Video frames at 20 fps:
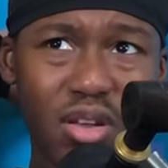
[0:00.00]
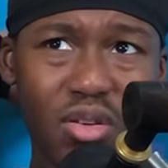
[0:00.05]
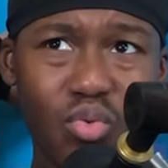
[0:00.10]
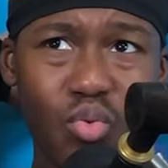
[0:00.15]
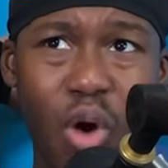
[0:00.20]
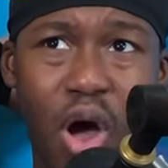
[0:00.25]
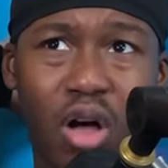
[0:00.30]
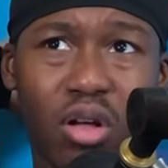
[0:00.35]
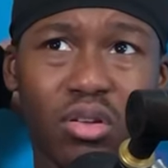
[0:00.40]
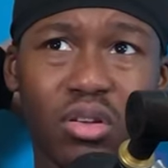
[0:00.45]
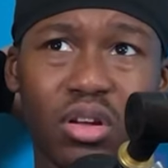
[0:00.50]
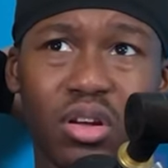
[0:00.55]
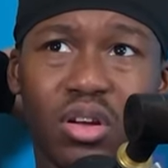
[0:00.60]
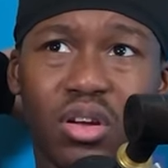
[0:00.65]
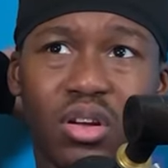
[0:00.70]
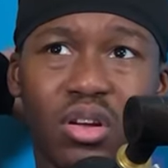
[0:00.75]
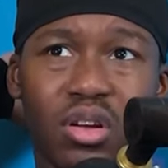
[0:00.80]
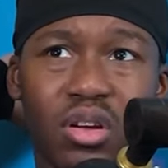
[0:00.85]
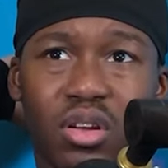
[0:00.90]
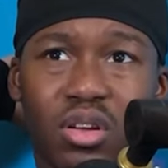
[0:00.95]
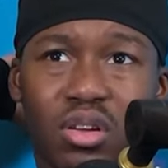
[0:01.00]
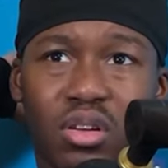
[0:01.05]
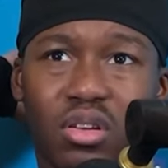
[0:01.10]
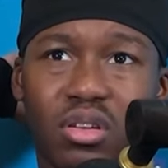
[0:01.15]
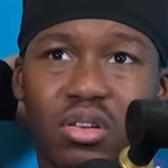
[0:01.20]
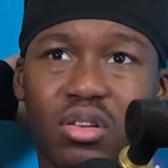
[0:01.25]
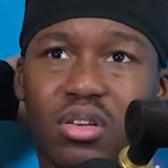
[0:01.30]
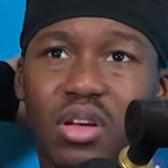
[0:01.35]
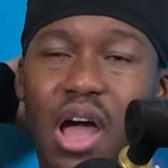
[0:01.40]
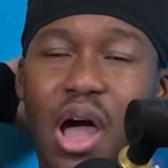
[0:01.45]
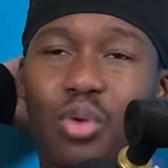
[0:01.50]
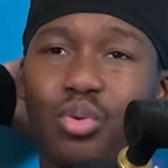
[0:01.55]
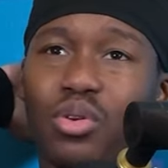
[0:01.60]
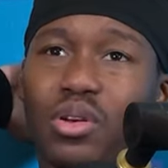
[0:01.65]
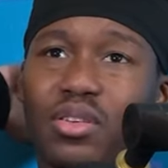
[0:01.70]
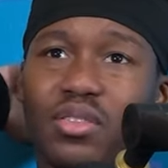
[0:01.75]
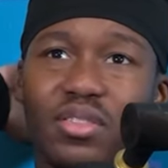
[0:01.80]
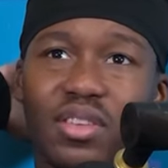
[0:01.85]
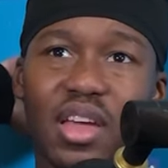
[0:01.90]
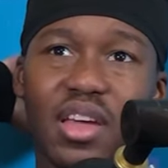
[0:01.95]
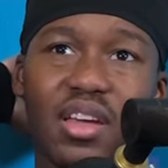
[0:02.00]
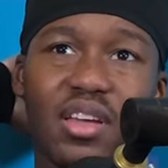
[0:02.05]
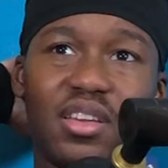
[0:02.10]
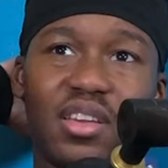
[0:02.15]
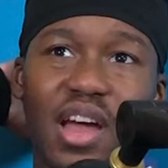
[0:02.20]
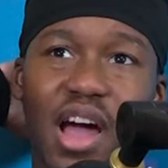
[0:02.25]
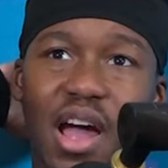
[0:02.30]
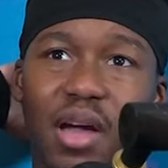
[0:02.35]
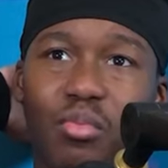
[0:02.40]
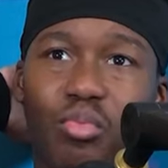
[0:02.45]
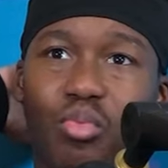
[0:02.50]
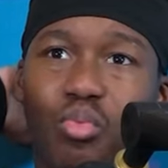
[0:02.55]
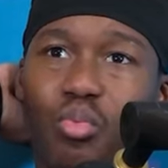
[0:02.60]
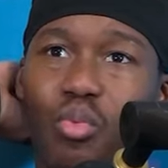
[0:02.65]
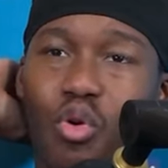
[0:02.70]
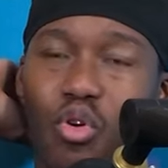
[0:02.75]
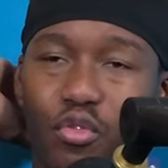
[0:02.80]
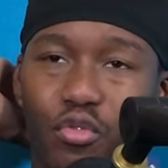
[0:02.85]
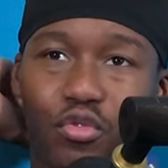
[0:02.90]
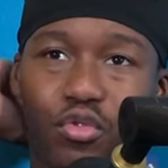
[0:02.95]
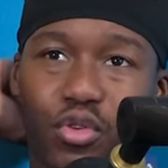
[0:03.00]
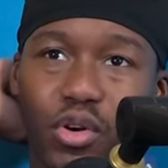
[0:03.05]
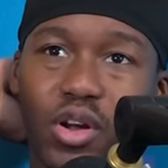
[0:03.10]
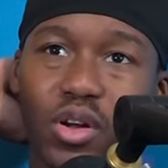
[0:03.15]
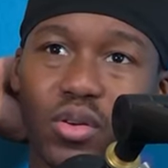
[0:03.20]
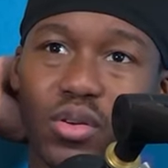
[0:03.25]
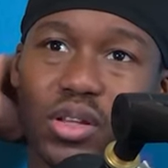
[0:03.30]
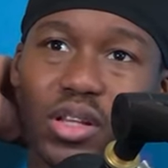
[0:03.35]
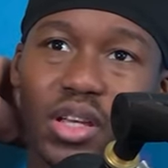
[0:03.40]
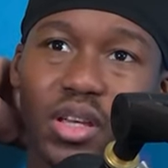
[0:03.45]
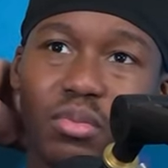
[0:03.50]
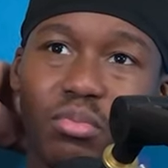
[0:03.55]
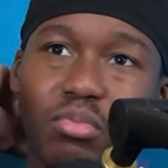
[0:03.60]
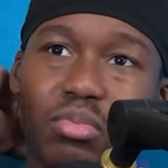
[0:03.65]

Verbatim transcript: Well, I wouldn't say it die more frequently,